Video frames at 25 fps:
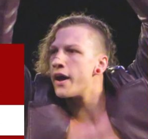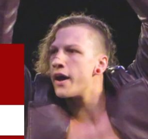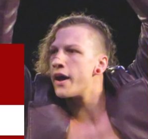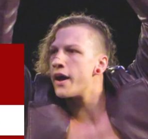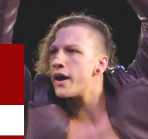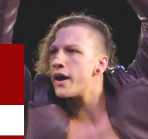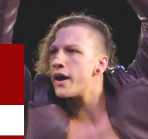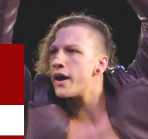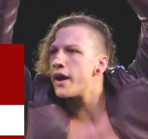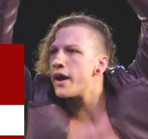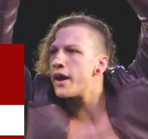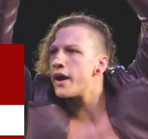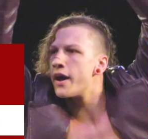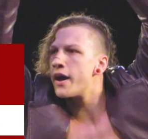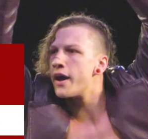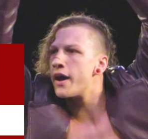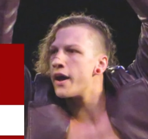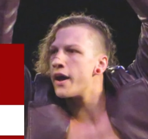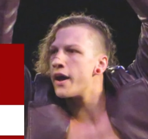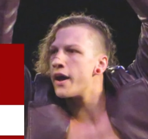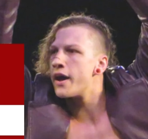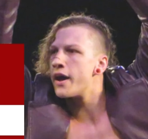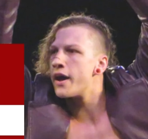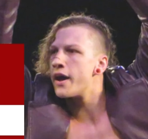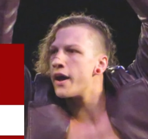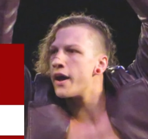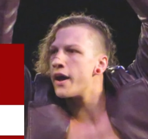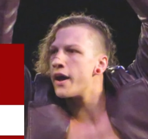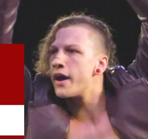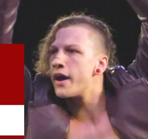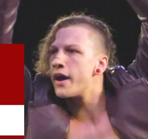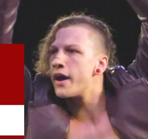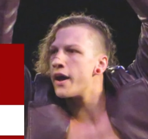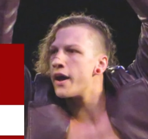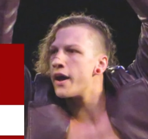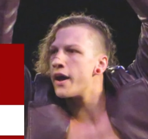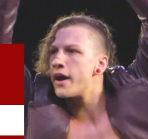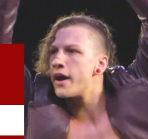
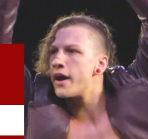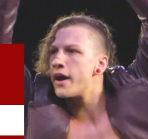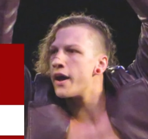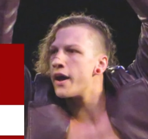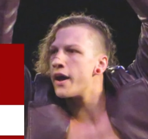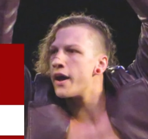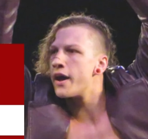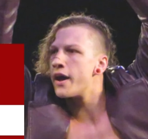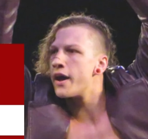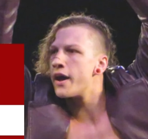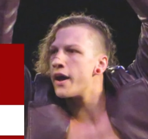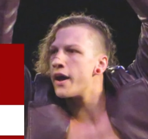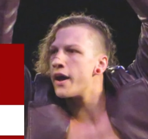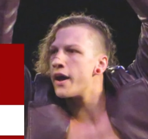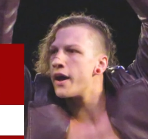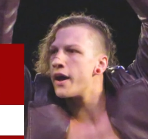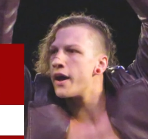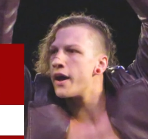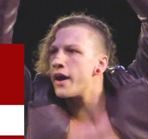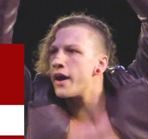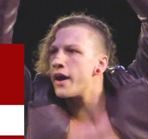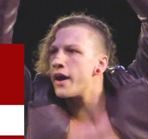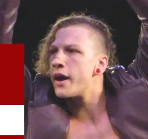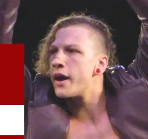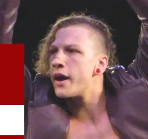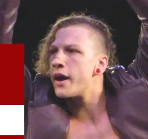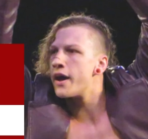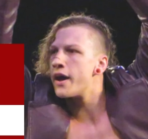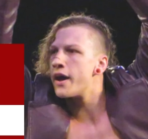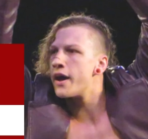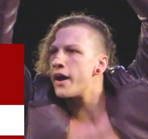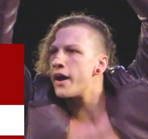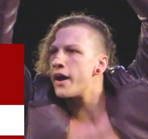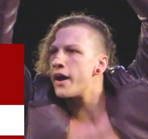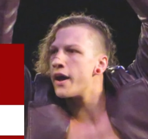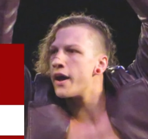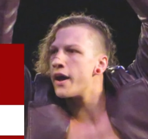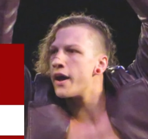
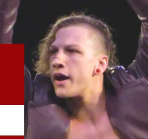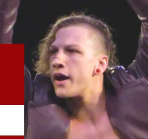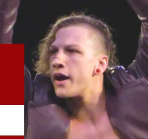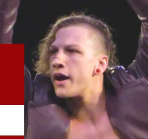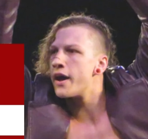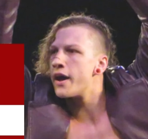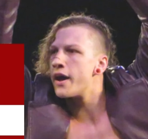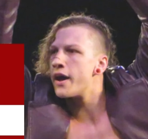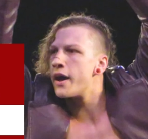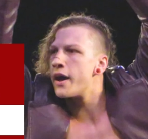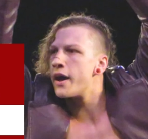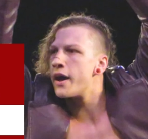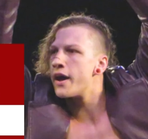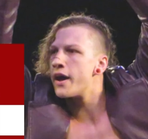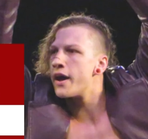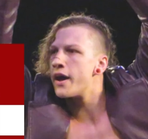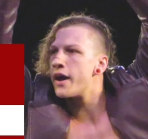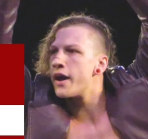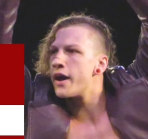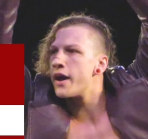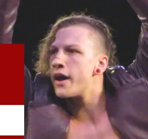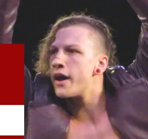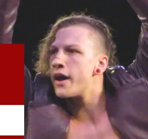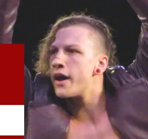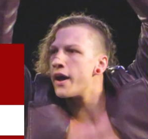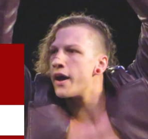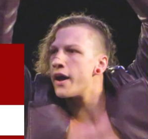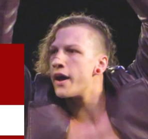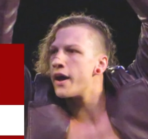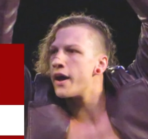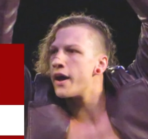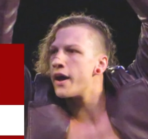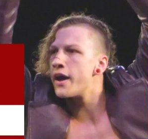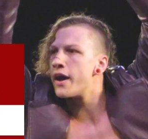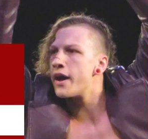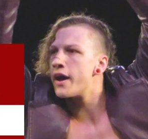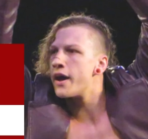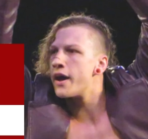
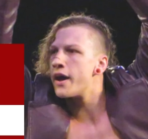[no speech]